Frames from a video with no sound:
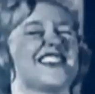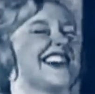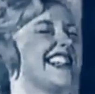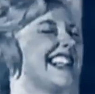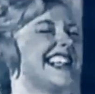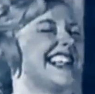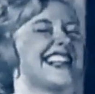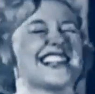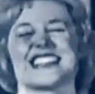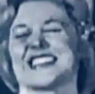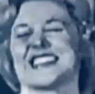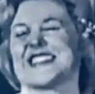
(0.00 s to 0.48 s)

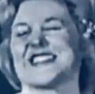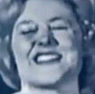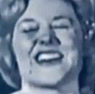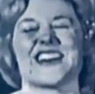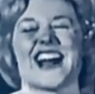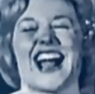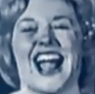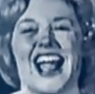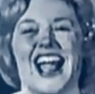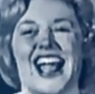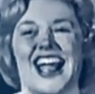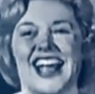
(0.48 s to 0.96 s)

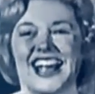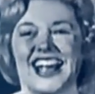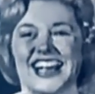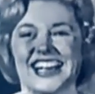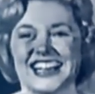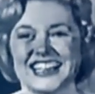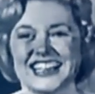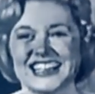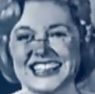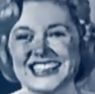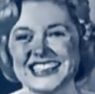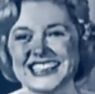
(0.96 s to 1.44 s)
performing
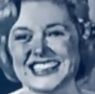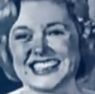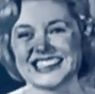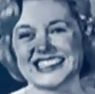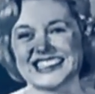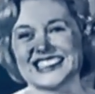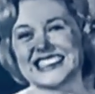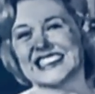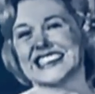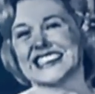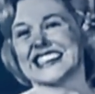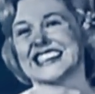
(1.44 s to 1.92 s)
at so
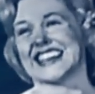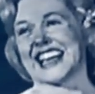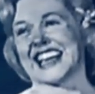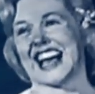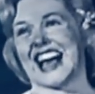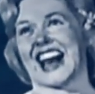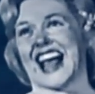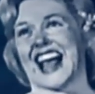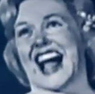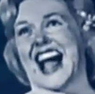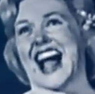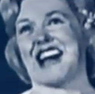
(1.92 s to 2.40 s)
many
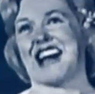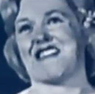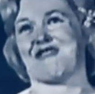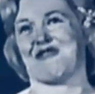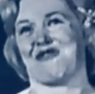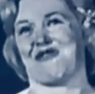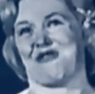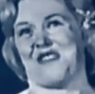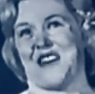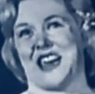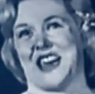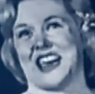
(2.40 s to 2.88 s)
different things.
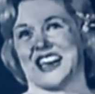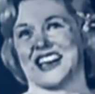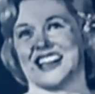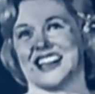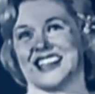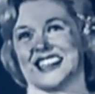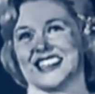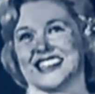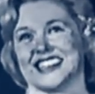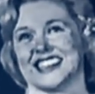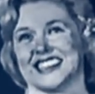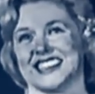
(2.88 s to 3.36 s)

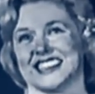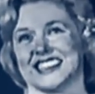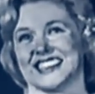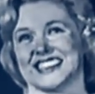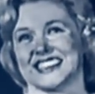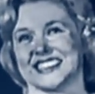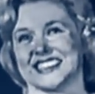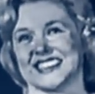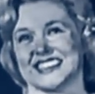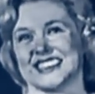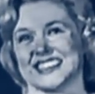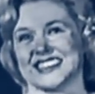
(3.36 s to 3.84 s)

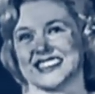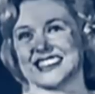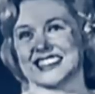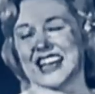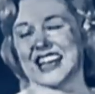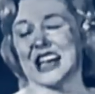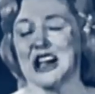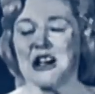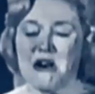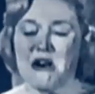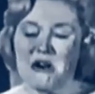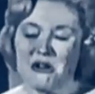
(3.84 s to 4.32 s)
She's
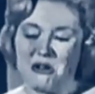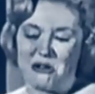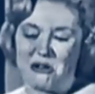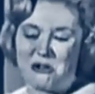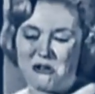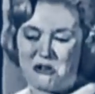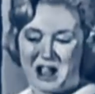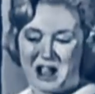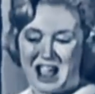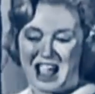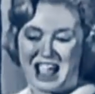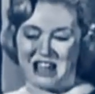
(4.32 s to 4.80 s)
a
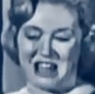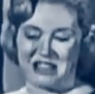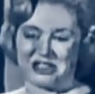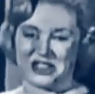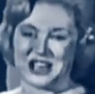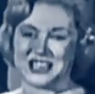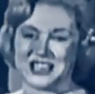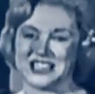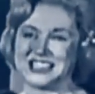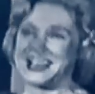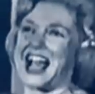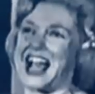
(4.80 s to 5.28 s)
complete
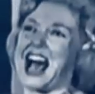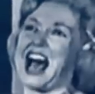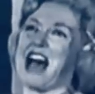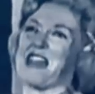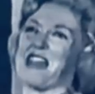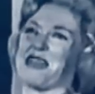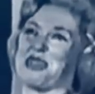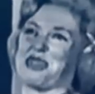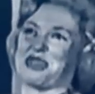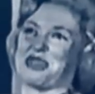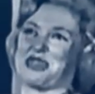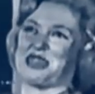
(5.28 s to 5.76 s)

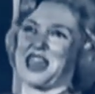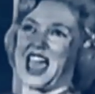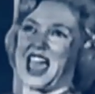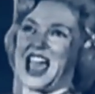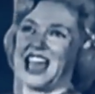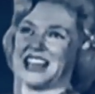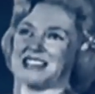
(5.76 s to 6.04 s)
inspiration and, you